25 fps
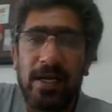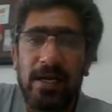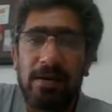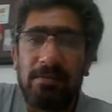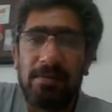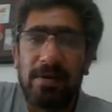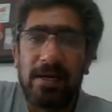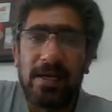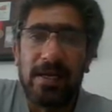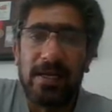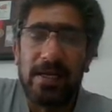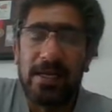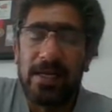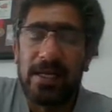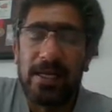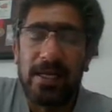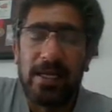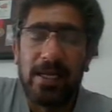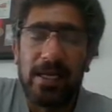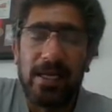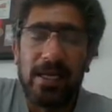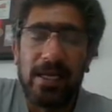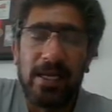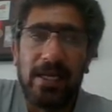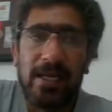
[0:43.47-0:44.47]
My
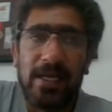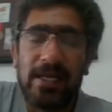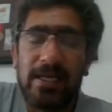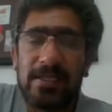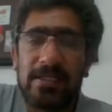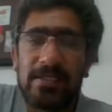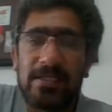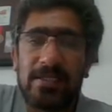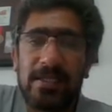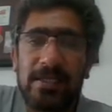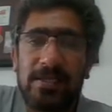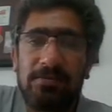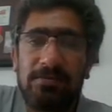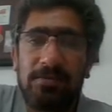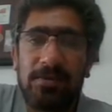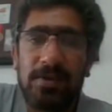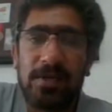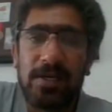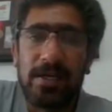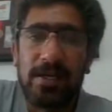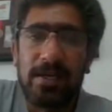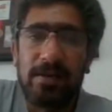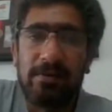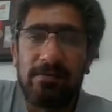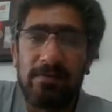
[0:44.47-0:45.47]
ASC
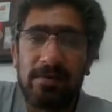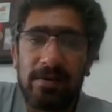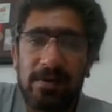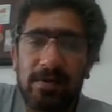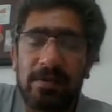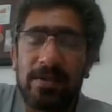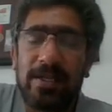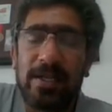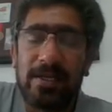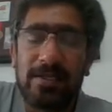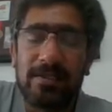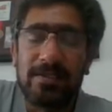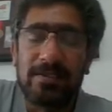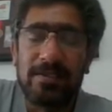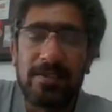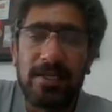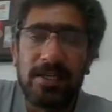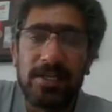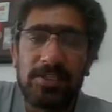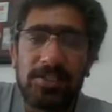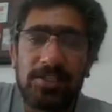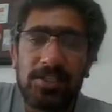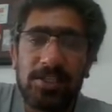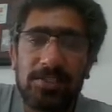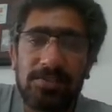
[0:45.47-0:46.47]
would never, that is the
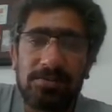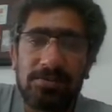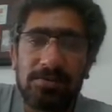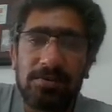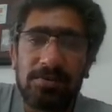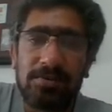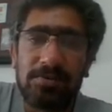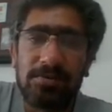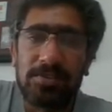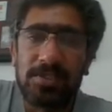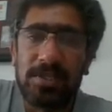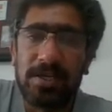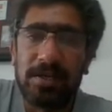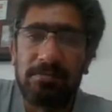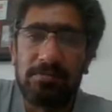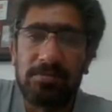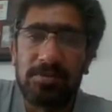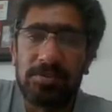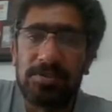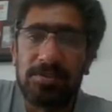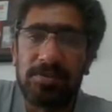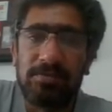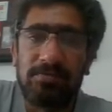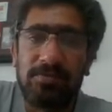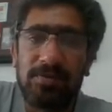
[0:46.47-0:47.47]
Asia Sudoku
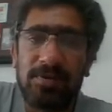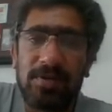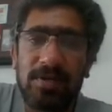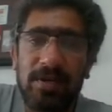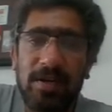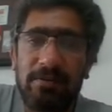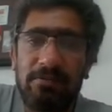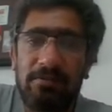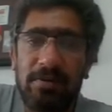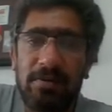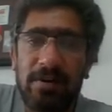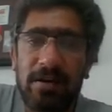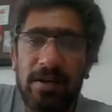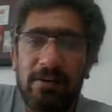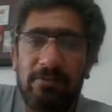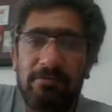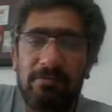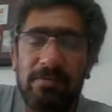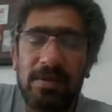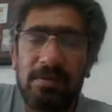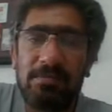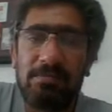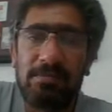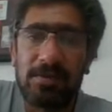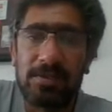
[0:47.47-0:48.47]
Championship, would never have
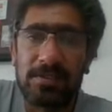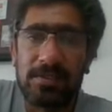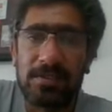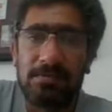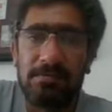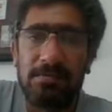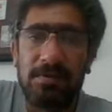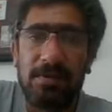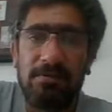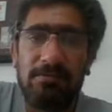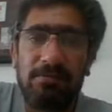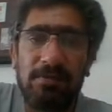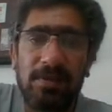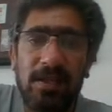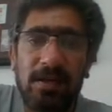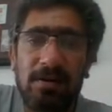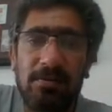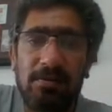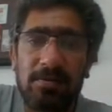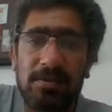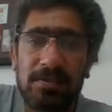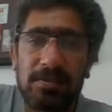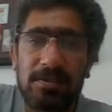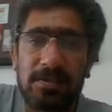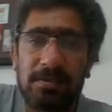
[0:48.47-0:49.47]
been possible
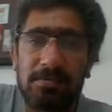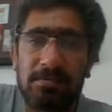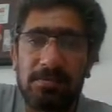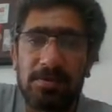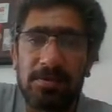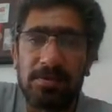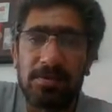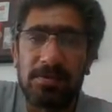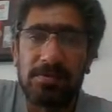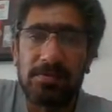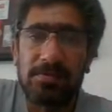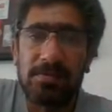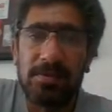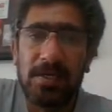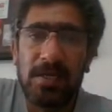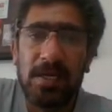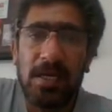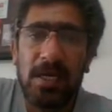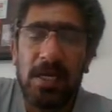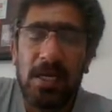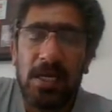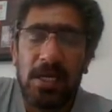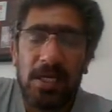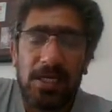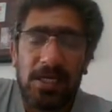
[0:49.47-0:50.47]
without his support.
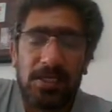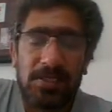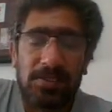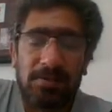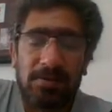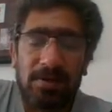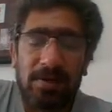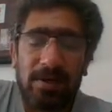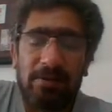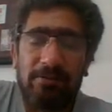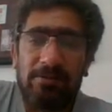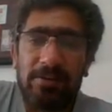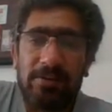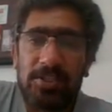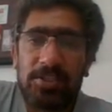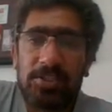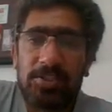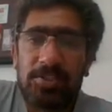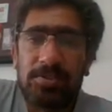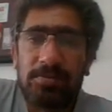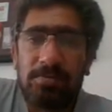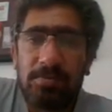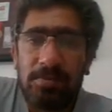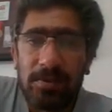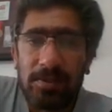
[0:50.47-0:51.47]
So I
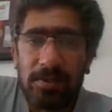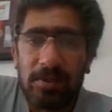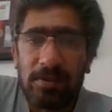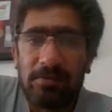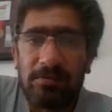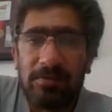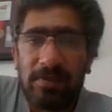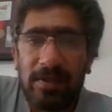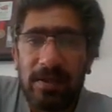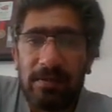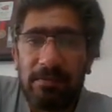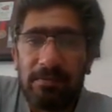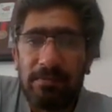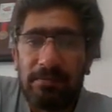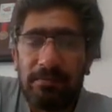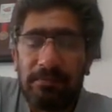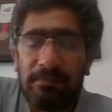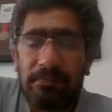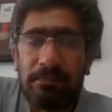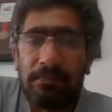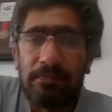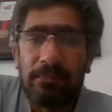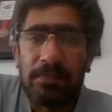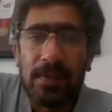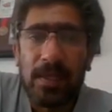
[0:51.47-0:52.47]
wish both of them
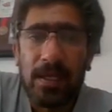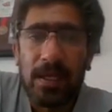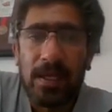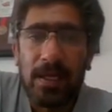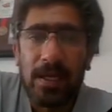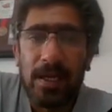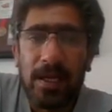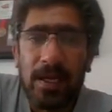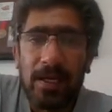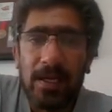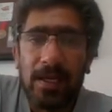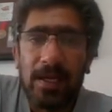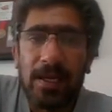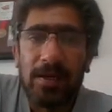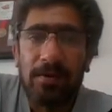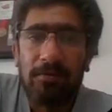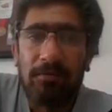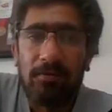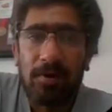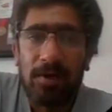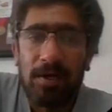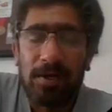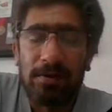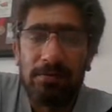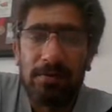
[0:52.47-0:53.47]
luck in
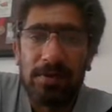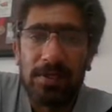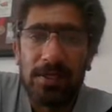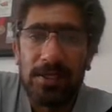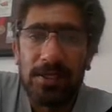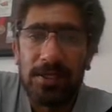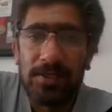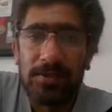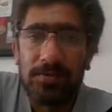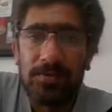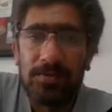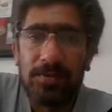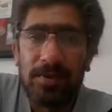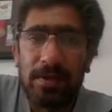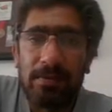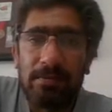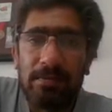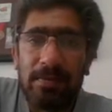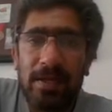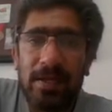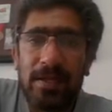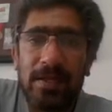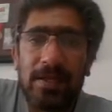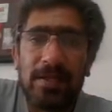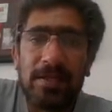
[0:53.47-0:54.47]
whatever they do and
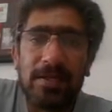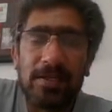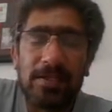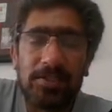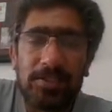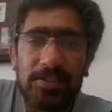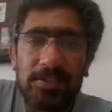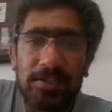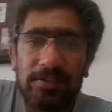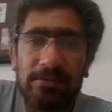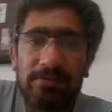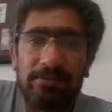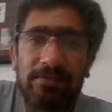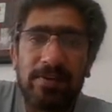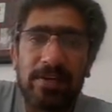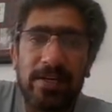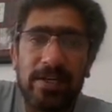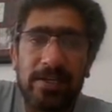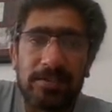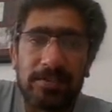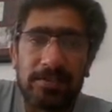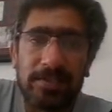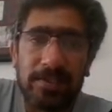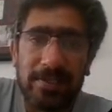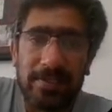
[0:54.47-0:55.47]
may they achieve
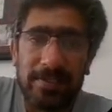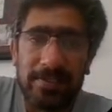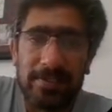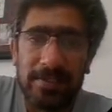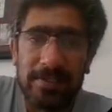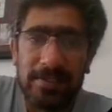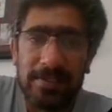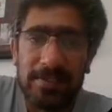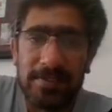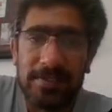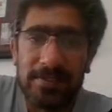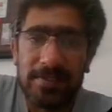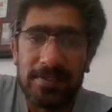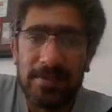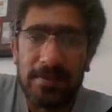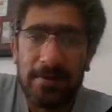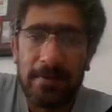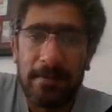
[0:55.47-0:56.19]
great success.